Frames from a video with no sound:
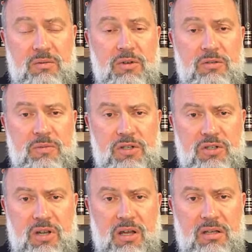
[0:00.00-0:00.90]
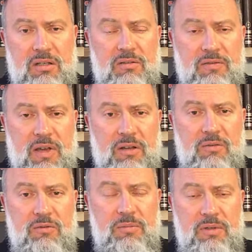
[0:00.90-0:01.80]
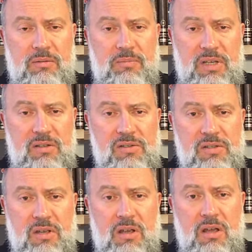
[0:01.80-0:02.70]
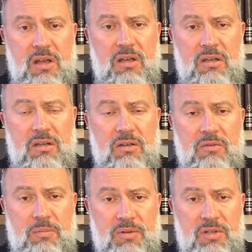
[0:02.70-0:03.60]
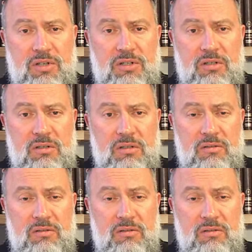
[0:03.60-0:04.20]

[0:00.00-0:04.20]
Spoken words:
The word Mishnah, in fact, means repetition.